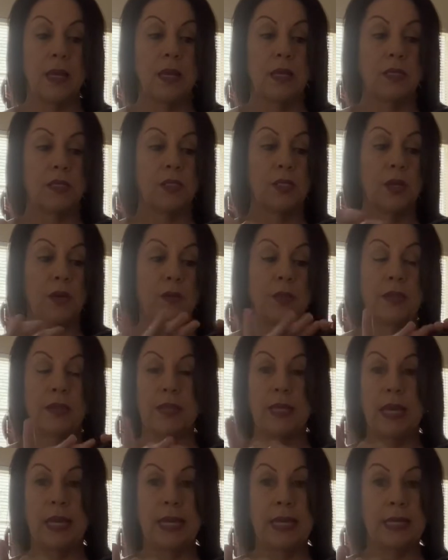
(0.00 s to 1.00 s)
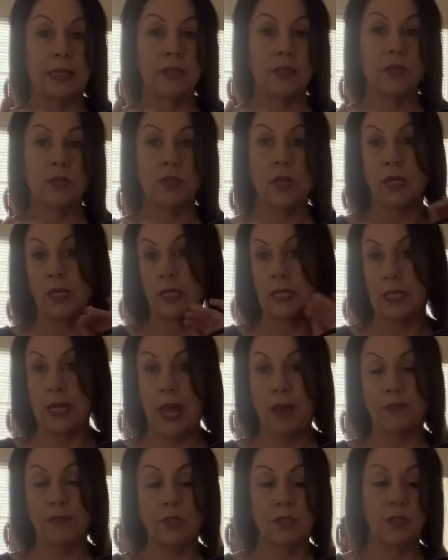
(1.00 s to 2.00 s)
so that the handle, so I didn't
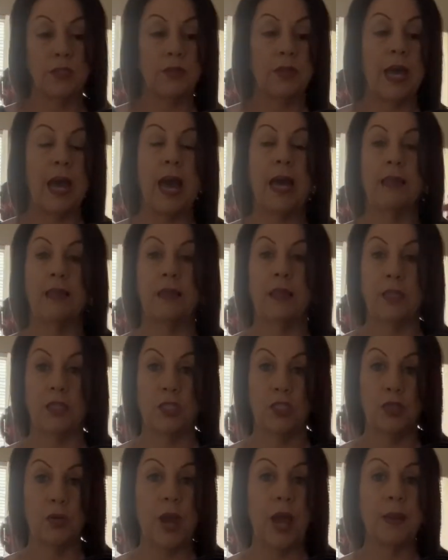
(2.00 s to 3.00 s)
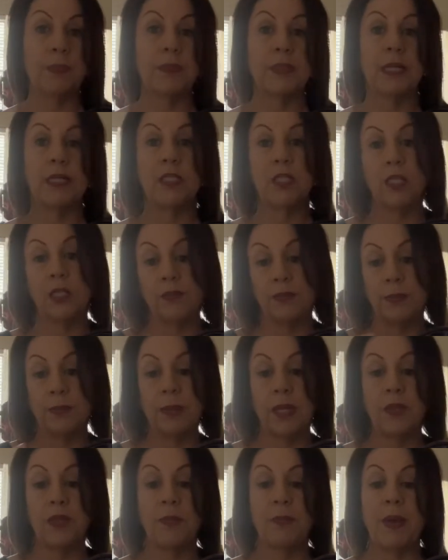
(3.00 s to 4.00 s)
have to do that. The straps I took from
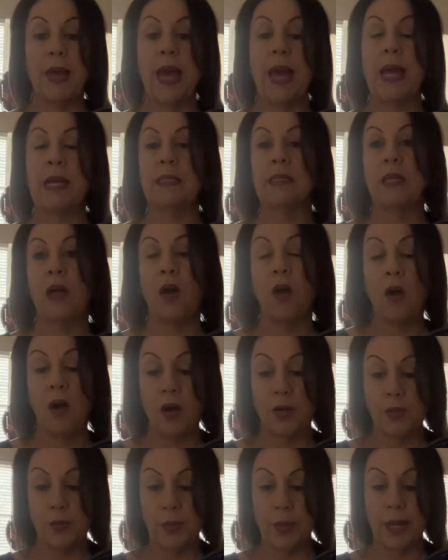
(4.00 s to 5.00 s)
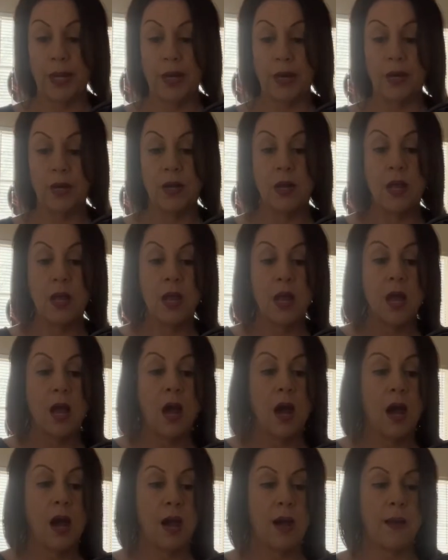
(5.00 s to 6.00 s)
the other bag, the hardware,
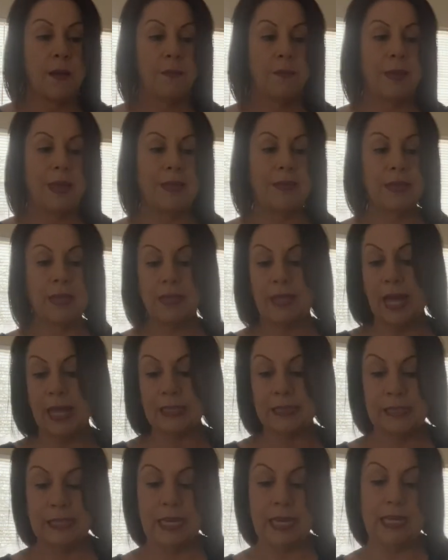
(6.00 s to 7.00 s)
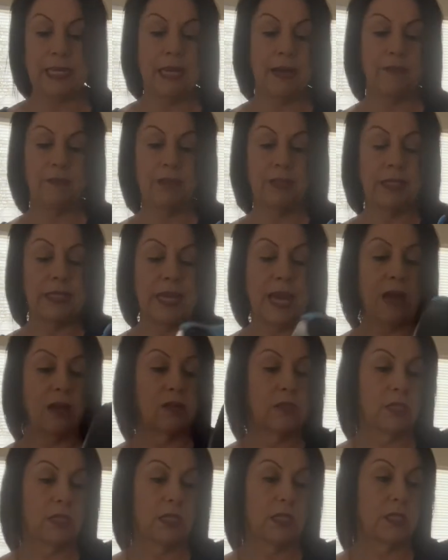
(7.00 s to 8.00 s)
and then that's it. Everything
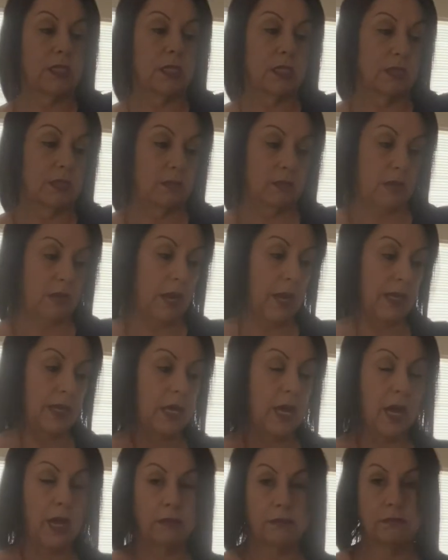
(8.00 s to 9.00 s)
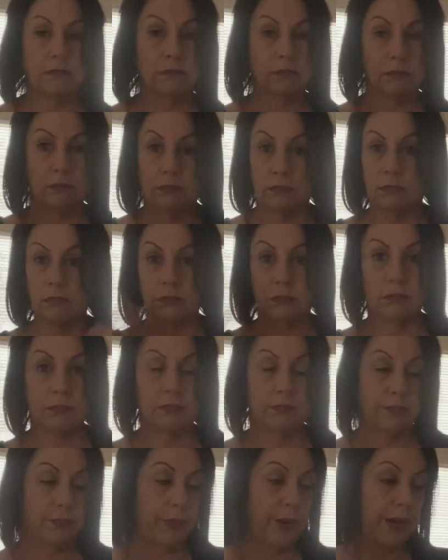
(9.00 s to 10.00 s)
else is, I cut
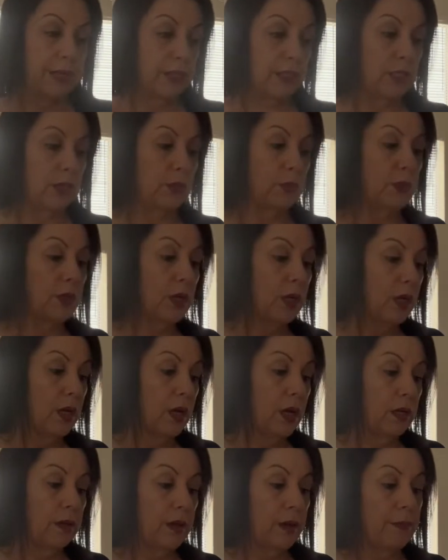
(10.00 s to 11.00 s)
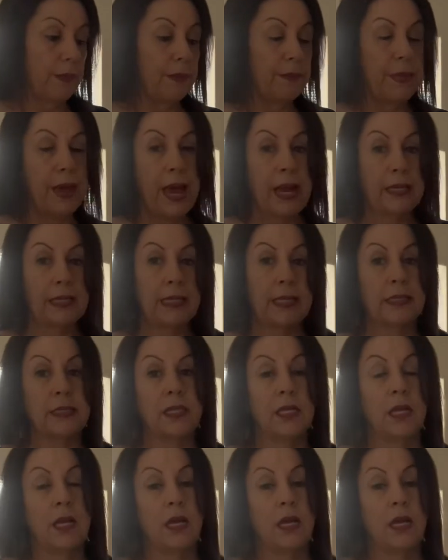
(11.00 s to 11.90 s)
brand new. I got my magnet